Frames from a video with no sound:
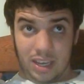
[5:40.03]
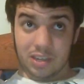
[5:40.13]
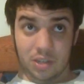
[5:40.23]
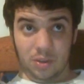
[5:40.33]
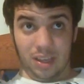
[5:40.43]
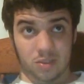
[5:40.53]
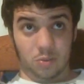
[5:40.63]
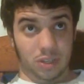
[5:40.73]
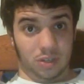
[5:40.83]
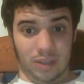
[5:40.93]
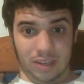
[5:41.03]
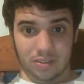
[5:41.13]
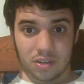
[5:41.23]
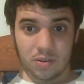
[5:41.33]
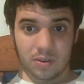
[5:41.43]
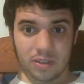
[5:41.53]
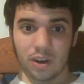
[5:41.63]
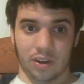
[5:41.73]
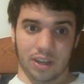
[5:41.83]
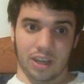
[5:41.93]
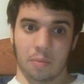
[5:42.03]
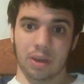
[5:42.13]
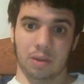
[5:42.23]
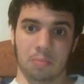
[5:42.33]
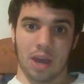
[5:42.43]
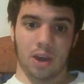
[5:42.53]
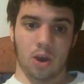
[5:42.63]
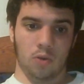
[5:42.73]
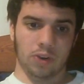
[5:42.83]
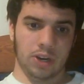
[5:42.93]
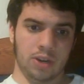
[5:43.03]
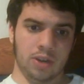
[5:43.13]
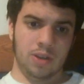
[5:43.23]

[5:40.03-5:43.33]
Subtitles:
In 2001, 2002, it started to get a big makeover.